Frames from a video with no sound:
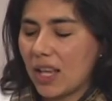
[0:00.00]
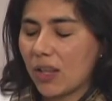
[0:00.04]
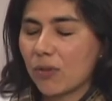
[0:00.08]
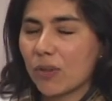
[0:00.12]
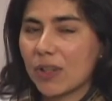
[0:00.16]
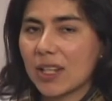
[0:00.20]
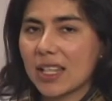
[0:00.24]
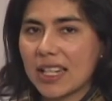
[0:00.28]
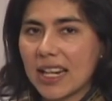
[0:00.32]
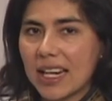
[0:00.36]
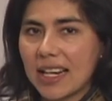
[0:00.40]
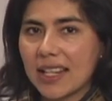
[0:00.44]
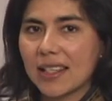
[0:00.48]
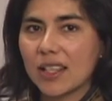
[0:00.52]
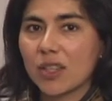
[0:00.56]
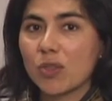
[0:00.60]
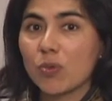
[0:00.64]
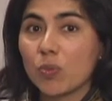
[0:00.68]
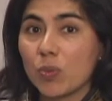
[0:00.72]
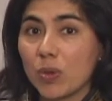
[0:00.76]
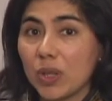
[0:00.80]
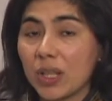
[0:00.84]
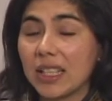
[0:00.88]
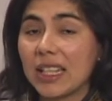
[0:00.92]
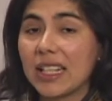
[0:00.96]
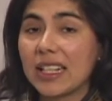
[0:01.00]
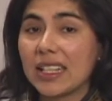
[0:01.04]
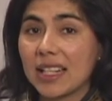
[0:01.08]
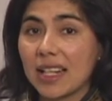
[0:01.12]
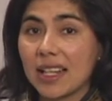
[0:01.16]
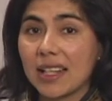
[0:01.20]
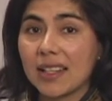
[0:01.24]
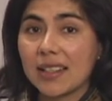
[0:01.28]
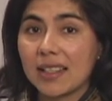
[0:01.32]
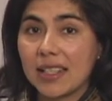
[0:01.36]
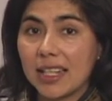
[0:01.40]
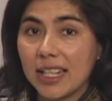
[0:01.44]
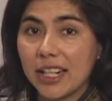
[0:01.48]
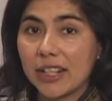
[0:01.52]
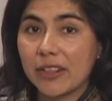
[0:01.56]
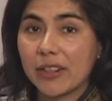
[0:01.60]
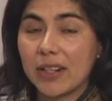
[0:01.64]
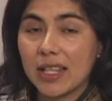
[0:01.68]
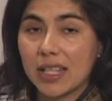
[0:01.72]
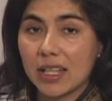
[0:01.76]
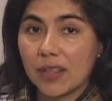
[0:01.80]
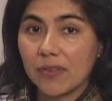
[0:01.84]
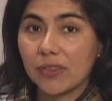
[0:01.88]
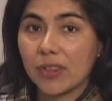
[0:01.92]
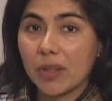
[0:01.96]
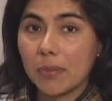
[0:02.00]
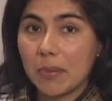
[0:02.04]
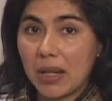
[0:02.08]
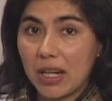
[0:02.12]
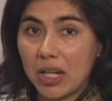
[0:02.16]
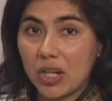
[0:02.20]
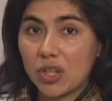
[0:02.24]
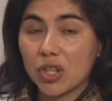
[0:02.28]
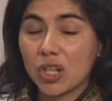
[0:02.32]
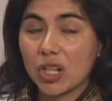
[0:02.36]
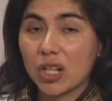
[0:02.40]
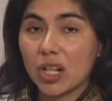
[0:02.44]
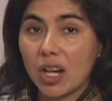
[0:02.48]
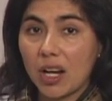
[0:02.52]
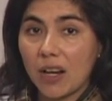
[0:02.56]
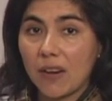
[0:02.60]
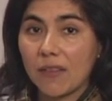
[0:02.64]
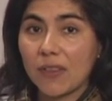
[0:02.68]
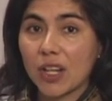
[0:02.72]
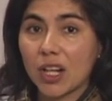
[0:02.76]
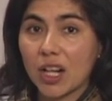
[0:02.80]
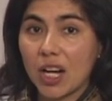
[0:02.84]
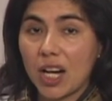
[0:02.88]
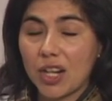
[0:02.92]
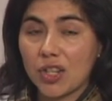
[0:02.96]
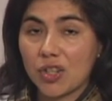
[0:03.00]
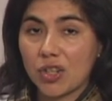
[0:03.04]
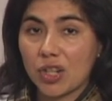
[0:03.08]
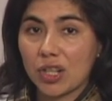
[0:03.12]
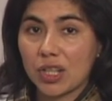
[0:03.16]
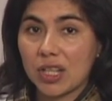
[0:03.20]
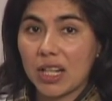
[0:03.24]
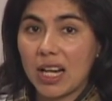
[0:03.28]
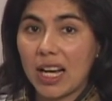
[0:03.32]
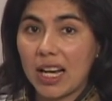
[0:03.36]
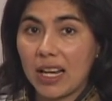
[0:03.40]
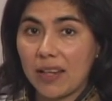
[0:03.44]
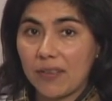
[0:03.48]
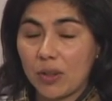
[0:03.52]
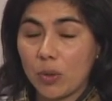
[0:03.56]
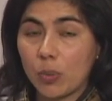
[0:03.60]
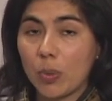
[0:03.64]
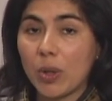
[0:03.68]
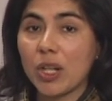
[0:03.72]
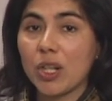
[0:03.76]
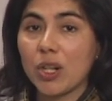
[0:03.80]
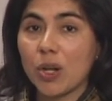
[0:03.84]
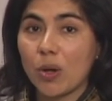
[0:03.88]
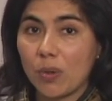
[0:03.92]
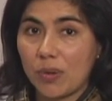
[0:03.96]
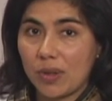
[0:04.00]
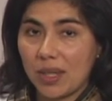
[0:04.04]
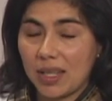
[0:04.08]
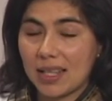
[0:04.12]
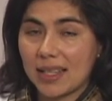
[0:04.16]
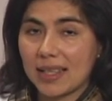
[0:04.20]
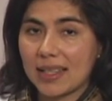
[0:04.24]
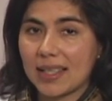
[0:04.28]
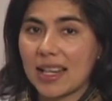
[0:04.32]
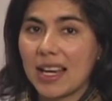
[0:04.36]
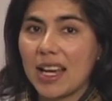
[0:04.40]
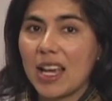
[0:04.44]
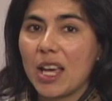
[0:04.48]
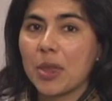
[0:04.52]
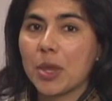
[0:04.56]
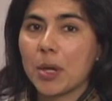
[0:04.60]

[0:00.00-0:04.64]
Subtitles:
Restasis really does decrease inflammation of the conjunctiva. We know this.